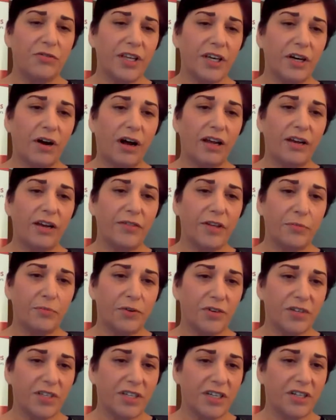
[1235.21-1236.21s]
that all of the
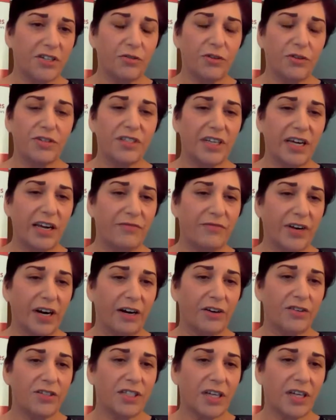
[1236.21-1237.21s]
procedural
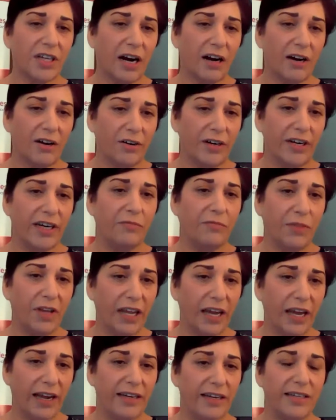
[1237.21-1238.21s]
safeguards are in
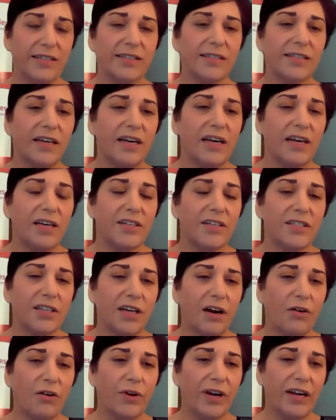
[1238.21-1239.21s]
place.
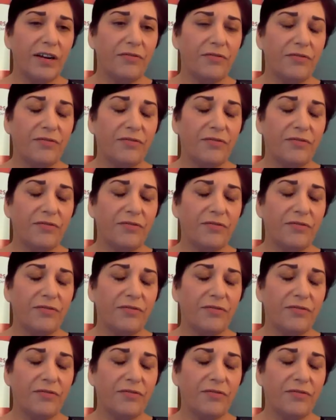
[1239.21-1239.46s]
So if